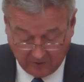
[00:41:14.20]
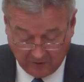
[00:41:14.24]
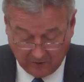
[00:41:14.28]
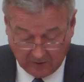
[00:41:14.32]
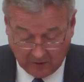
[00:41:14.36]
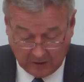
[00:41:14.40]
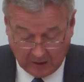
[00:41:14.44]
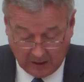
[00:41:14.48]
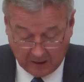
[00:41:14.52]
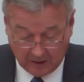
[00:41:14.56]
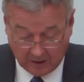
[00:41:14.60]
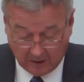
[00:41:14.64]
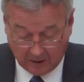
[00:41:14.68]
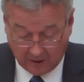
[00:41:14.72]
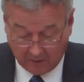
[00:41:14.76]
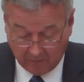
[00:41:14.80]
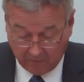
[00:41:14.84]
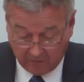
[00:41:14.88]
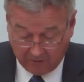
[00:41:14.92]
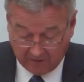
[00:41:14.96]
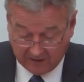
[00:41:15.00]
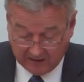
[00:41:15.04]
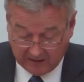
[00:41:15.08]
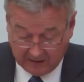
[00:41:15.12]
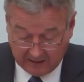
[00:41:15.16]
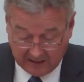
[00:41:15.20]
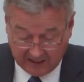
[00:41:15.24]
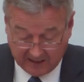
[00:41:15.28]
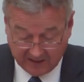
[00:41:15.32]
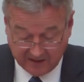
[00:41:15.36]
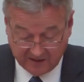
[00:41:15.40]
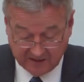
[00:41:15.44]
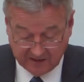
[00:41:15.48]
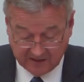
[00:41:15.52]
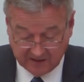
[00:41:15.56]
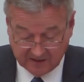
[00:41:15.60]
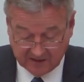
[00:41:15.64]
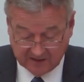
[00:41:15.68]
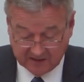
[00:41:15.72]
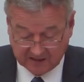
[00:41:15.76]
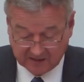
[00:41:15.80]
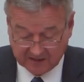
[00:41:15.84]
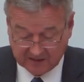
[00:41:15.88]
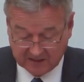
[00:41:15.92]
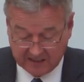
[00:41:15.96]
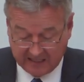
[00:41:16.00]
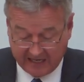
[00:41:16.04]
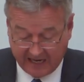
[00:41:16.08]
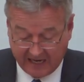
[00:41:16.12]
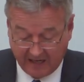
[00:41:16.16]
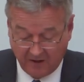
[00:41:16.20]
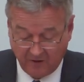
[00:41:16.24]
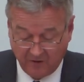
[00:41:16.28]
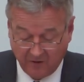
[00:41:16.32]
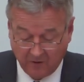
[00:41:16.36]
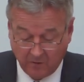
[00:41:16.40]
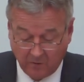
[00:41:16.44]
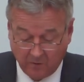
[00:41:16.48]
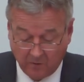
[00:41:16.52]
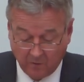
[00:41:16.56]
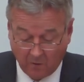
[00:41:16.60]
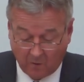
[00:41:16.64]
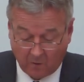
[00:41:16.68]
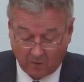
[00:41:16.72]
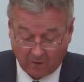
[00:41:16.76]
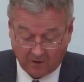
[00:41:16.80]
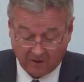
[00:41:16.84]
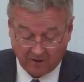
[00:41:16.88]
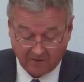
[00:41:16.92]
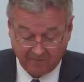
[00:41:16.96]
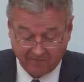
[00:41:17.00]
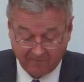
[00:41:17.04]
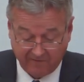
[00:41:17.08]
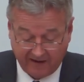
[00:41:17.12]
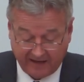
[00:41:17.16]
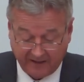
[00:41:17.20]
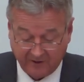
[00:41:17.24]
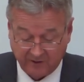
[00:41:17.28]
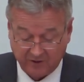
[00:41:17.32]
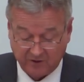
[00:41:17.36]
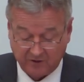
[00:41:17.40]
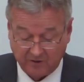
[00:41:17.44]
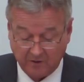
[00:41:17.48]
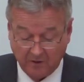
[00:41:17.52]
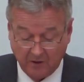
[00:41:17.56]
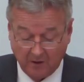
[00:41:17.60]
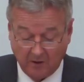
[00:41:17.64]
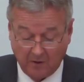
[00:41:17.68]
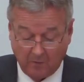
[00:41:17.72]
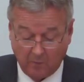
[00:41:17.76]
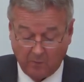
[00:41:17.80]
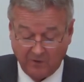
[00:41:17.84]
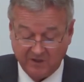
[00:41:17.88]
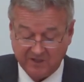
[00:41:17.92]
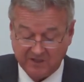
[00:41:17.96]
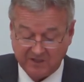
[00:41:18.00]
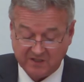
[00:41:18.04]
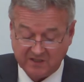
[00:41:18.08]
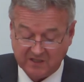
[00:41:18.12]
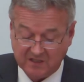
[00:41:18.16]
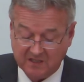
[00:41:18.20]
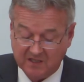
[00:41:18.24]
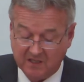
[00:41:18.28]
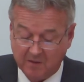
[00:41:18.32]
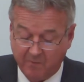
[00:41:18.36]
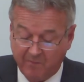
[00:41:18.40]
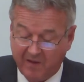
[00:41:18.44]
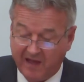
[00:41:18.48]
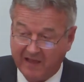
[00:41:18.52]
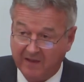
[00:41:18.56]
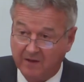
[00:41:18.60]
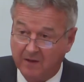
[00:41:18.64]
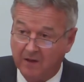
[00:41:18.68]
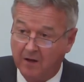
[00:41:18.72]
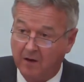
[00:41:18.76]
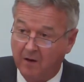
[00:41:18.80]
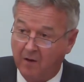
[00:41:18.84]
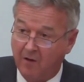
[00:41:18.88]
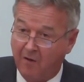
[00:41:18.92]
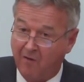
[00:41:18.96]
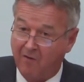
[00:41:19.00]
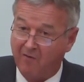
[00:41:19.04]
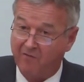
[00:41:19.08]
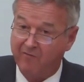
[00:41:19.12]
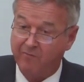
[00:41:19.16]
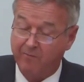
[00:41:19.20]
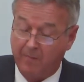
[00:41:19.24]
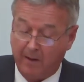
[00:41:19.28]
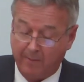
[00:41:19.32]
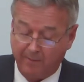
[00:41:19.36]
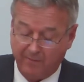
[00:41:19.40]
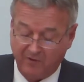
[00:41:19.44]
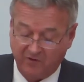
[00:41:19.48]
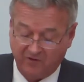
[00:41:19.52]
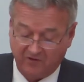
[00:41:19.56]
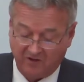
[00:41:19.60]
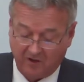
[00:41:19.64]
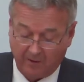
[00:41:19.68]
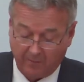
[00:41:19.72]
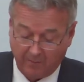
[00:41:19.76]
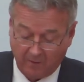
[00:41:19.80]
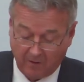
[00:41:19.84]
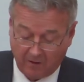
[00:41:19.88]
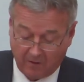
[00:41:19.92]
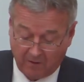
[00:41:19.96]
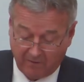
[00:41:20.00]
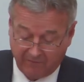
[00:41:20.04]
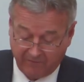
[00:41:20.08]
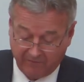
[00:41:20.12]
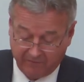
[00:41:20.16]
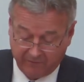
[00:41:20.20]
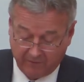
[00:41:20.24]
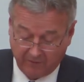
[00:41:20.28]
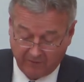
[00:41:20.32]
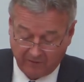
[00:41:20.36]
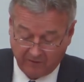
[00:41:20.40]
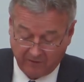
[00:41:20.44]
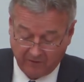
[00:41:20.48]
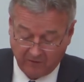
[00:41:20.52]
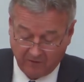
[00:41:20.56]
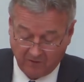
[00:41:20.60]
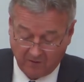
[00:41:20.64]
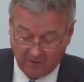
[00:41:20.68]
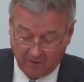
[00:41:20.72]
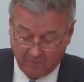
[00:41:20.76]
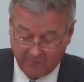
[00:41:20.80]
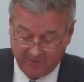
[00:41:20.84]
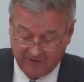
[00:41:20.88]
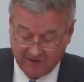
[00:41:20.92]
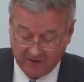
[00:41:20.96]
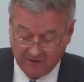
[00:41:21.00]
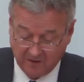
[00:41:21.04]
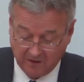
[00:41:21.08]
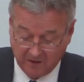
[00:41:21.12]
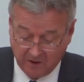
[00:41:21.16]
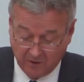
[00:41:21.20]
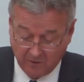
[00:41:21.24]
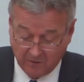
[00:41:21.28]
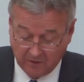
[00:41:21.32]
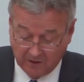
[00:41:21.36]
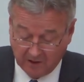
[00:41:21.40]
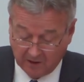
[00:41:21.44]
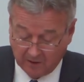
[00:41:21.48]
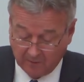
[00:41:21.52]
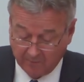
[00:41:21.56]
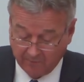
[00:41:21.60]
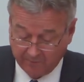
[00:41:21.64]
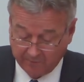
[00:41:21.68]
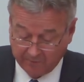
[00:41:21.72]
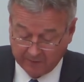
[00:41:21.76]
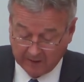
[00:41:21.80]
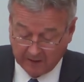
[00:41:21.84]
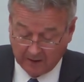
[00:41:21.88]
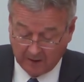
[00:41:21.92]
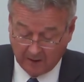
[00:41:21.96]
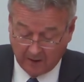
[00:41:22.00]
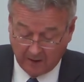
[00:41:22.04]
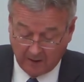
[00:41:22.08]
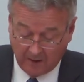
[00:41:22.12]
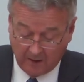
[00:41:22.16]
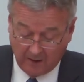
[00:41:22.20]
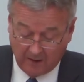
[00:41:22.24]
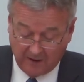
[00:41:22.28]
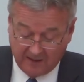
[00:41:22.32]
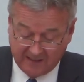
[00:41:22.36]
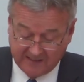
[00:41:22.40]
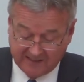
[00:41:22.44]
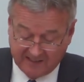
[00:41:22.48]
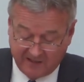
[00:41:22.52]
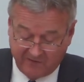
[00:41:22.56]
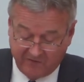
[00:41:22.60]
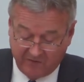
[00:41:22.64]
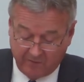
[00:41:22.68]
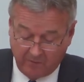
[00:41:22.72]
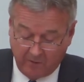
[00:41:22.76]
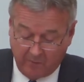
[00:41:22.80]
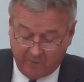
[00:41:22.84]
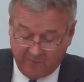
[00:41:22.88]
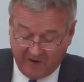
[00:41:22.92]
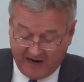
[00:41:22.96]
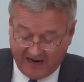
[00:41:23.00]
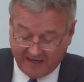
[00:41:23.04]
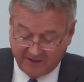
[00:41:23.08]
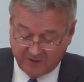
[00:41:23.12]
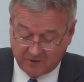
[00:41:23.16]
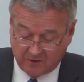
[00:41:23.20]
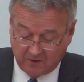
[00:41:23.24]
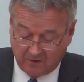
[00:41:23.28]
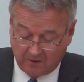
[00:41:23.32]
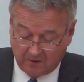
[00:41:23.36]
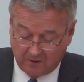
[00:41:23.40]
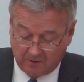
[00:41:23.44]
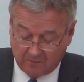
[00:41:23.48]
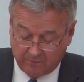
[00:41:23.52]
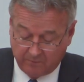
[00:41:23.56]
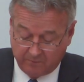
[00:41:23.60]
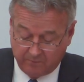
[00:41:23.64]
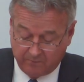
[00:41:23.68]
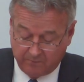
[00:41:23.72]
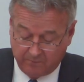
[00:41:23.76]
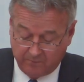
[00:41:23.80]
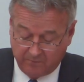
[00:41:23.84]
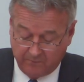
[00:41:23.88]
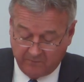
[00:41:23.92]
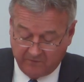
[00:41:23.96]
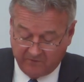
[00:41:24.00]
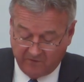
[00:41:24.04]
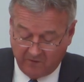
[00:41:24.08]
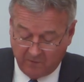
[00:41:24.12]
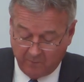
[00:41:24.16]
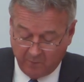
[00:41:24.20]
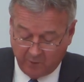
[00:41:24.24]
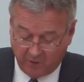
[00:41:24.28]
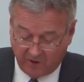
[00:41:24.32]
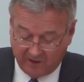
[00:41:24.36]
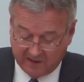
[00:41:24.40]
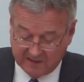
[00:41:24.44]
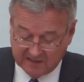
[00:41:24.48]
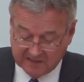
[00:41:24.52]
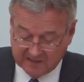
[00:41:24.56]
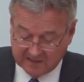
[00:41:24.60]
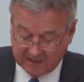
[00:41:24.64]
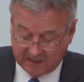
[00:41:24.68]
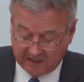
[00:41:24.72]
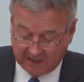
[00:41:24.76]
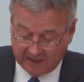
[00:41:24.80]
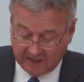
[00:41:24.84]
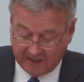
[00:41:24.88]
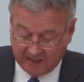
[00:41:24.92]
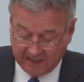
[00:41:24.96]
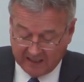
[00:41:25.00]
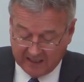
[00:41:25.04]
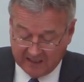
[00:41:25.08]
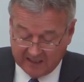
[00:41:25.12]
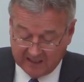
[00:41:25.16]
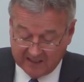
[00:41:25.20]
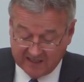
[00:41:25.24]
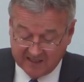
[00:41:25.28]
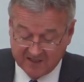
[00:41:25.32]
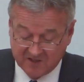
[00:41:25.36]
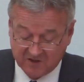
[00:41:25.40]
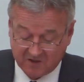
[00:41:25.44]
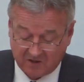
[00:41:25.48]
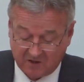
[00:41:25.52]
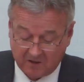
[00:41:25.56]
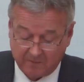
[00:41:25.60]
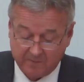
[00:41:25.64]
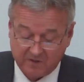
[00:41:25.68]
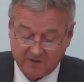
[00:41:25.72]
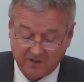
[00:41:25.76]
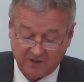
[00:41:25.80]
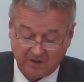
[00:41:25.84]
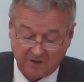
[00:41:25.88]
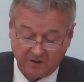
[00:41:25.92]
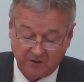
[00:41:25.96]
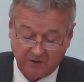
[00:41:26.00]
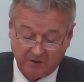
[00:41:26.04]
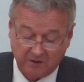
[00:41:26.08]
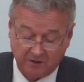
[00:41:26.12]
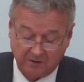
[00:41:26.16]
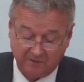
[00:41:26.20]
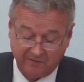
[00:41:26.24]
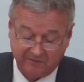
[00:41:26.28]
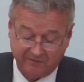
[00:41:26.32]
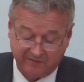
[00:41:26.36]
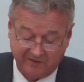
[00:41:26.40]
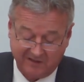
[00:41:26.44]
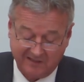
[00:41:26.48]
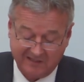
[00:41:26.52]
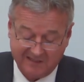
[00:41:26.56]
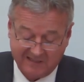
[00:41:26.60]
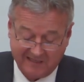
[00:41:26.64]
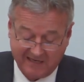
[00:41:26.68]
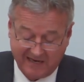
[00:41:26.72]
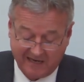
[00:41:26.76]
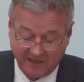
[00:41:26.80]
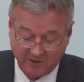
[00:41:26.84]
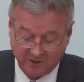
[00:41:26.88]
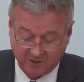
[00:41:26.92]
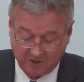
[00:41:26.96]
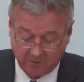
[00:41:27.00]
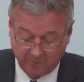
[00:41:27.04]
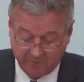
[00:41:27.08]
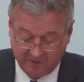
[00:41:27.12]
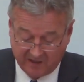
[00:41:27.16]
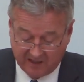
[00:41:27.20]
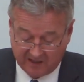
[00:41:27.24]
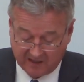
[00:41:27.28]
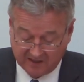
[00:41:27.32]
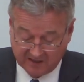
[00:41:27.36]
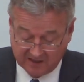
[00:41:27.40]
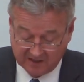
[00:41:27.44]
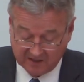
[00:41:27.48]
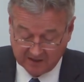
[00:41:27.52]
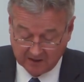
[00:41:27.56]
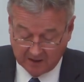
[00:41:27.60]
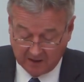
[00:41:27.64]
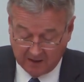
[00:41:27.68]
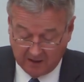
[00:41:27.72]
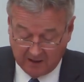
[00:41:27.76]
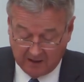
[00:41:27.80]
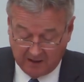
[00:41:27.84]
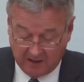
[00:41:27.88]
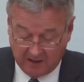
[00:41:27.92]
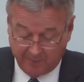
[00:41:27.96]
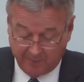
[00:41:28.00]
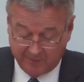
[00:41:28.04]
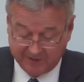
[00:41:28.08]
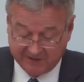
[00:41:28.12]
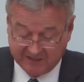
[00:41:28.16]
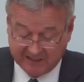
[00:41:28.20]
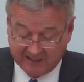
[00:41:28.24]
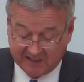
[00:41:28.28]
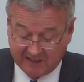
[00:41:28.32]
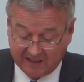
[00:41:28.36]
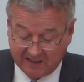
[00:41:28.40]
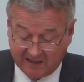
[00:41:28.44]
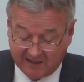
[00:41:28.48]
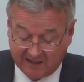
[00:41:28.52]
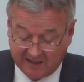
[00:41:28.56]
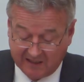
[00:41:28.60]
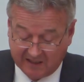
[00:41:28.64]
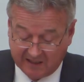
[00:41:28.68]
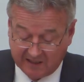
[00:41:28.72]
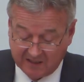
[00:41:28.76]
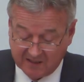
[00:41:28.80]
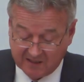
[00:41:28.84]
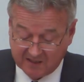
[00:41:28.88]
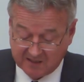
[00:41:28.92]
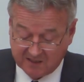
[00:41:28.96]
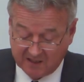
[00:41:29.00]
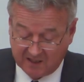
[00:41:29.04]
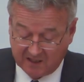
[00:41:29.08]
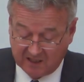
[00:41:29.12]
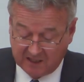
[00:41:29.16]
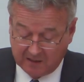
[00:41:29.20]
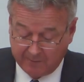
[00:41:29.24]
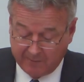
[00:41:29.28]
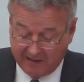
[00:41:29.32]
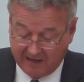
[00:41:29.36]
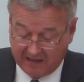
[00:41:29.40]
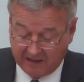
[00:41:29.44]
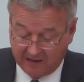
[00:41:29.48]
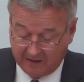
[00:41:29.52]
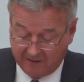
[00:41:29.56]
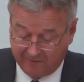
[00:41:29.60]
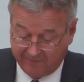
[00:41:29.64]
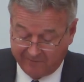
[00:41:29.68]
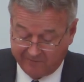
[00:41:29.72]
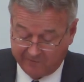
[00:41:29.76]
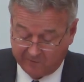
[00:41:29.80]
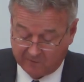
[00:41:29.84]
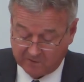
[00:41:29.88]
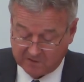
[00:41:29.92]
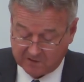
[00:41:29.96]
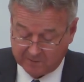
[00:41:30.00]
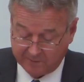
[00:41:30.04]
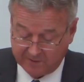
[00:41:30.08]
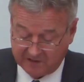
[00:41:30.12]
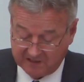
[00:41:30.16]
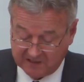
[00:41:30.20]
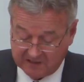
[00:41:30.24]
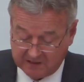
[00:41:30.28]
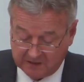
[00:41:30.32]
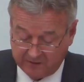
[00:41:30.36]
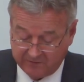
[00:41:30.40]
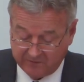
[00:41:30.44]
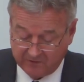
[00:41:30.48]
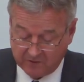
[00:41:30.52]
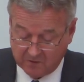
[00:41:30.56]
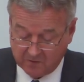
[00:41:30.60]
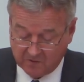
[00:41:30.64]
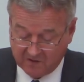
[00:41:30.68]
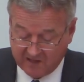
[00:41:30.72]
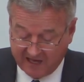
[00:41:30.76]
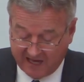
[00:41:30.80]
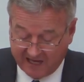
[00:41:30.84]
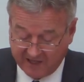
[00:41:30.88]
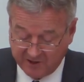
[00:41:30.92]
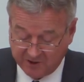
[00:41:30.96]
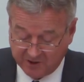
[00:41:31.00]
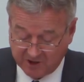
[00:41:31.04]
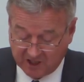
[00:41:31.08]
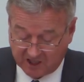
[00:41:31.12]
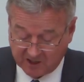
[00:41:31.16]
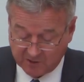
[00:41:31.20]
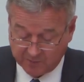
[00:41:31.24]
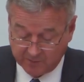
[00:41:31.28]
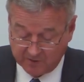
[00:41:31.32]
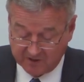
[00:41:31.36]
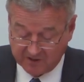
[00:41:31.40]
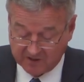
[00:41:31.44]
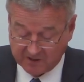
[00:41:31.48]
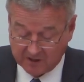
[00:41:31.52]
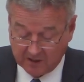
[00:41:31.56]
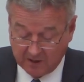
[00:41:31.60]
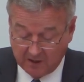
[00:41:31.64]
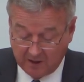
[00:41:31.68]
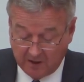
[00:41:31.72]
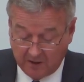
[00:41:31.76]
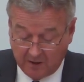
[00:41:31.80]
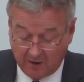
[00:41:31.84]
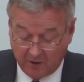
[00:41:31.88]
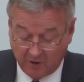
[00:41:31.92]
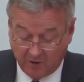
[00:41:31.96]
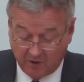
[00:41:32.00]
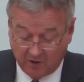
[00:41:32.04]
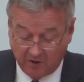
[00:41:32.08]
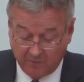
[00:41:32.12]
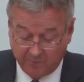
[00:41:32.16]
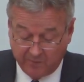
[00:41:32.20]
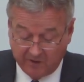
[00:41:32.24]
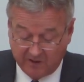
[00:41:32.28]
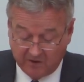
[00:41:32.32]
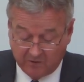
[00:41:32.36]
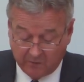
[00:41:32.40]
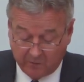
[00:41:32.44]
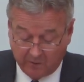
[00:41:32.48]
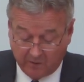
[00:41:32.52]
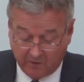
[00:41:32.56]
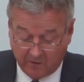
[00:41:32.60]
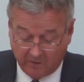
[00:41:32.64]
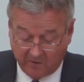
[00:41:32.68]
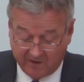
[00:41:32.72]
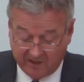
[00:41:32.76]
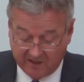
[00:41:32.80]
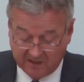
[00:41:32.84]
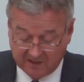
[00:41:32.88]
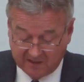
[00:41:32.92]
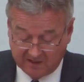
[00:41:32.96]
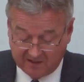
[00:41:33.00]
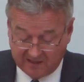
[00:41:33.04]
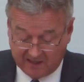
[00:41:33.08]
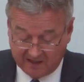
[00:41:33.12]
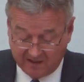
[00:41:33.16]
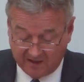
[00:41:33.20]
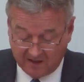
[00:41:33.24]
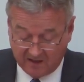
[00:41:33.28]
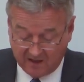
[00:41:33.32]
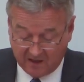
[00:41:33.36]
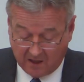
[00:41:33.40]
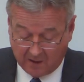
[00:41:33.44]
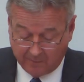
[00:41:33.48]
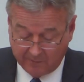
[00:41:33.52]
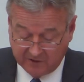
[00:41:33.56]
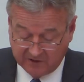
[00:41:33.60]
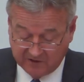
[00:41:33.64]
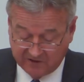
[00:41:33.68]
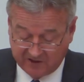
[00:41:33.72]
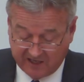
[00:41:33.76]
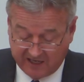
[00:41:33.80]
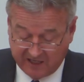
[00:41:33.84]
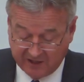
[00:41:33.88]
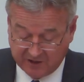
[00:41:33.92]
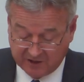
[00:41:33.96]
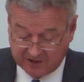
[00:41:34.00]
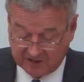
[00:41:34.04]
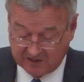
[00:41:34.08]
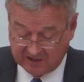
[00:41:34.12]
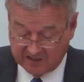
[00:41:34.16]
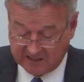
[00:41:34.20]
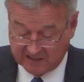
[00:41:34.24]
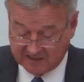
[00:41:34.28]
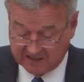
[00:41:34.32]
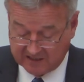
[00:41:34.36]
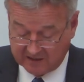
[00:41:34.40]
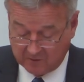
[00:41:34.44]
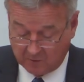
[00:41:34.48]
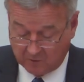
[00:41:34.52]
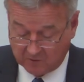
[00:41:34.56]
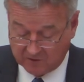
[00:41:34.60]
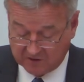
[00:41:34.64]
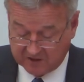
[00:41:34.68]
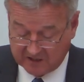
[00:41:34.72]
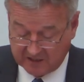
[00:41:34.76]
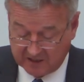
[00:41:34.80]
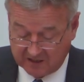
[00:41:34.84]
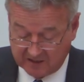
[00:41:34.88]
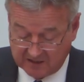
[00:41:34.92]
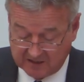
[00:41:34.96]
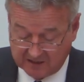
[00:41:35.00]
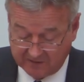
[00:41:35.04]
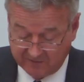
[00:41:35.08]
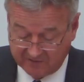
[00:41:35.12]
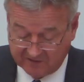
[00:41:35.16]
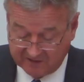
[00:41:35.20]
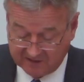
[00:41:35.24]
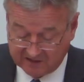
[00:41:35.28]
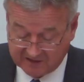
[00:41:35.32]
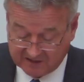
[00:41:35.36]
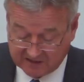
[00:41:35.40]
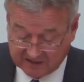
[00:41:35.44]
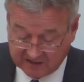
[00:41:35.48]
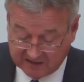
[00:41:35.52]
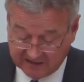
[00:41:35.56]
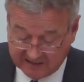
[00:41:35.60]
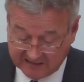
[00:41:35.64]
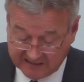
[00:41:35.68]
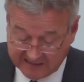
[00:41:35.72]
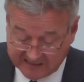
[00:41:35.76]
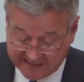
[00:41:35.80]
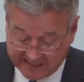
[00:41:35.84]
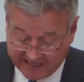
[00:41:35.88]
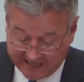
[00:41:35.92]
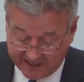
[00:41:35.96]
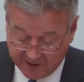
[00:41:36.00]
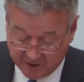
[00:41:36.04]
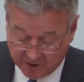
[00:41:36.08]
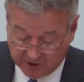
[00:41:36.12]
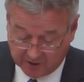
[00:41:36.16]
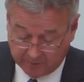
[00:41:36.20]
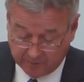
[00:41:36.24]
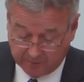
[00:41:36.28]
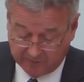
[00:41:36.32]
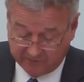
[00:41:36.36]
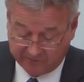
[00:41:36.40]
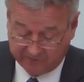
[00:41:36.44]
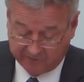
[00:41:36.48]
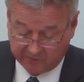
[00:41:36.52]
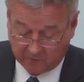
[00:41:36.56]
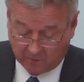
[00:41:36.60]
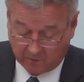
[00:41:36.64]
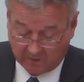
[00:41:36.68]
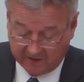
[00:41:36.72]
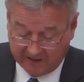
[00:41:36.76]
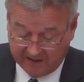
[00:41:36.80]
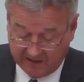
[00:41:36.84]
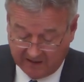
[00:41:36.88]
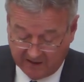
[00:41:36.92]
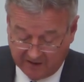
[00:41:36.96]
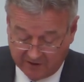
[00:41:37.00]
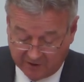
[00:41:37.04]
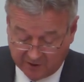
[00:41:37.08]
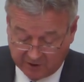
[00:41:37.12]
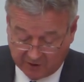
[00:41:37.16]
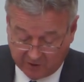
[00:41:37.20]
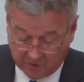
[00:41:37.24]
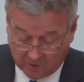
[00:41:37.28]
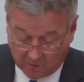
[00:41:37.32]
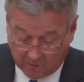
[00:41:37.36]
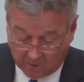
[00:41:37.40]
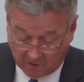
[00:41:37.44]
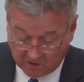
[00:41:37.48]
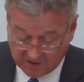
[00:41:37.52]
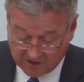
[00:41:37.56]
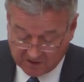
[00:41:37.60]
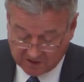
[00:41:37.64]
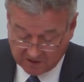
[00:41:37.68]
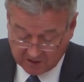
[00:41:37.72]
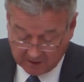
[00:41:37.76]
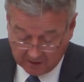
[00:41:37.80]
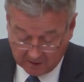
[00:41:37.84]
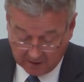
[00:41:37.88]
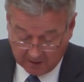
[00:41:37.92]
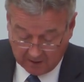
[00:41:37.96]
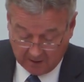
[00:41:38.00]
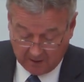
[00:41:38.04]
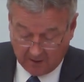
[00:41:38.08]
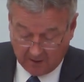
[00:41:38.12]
1968 New York Convention, which is independent of membership of the European Union. So from a practical viewpoint, certainly, an interim solution for international parties particularly concerned about enforceability of UK judgments could be to agree to London arbitration as an alternative to litigation before English courts.